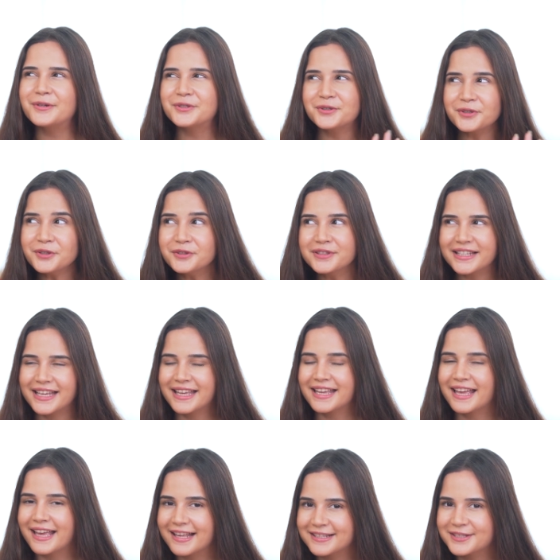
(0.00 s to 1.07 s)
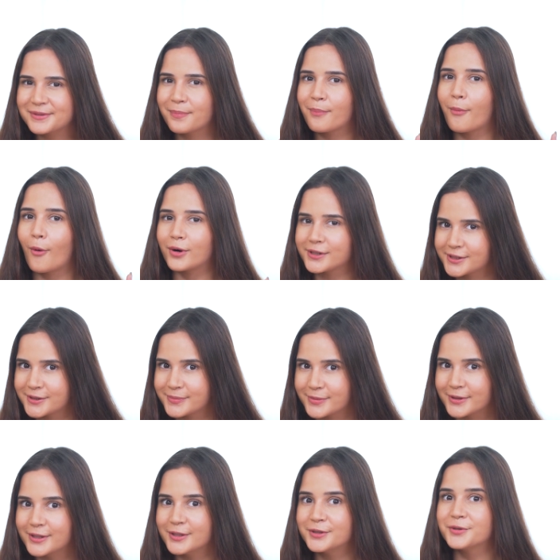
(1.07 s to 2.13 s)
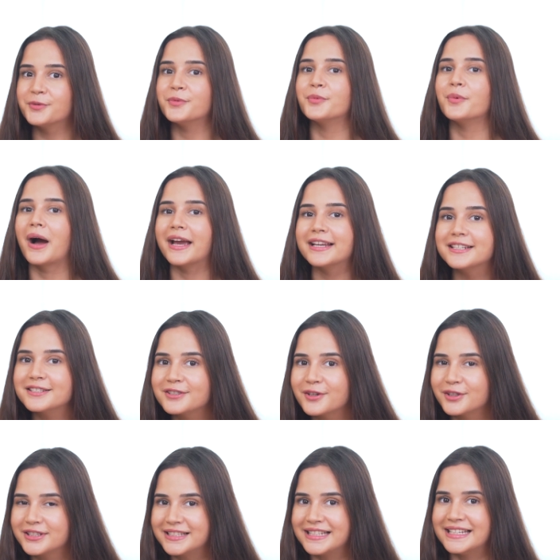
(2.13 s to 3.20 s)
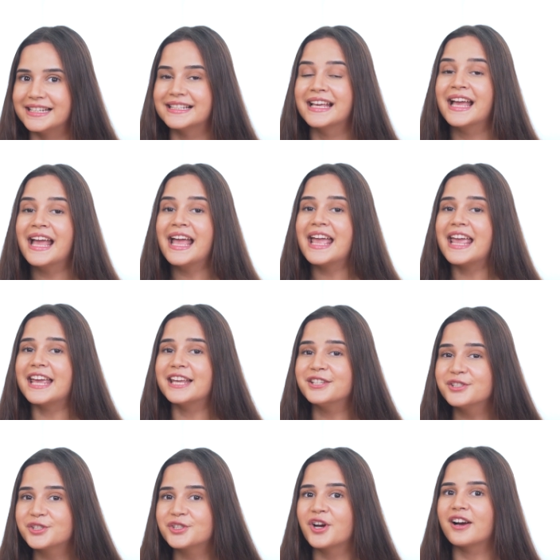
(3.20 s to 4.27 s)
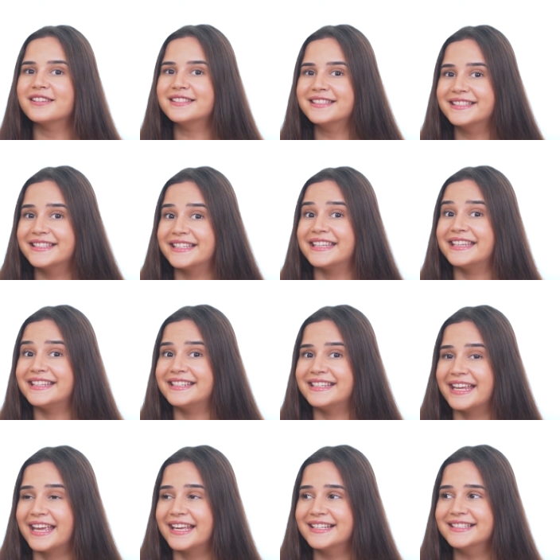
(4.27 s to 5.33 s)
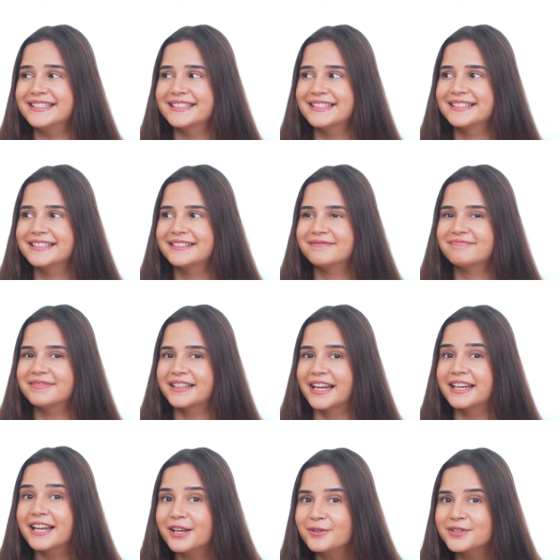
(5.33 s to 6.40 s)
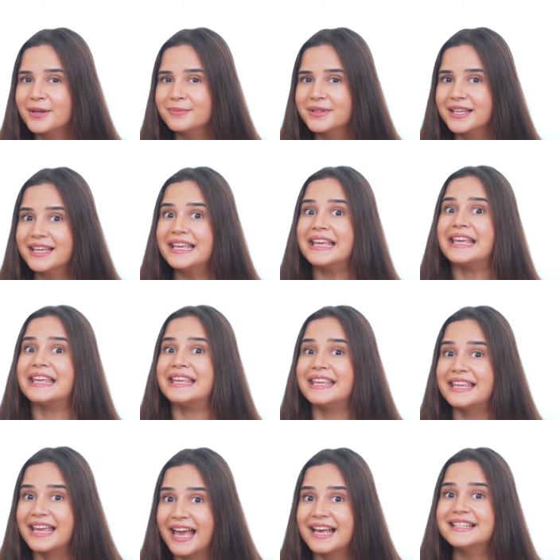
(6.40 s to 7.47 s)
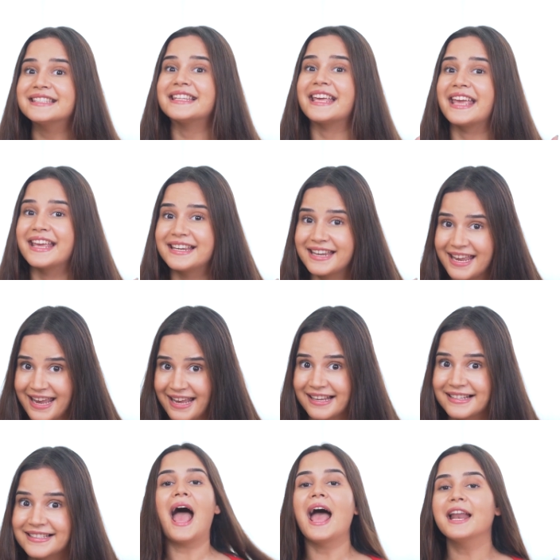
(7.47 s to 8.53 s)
Do you think it's possible to whiten your teeth in just 3 days? Can I tell you something? Yes, it is.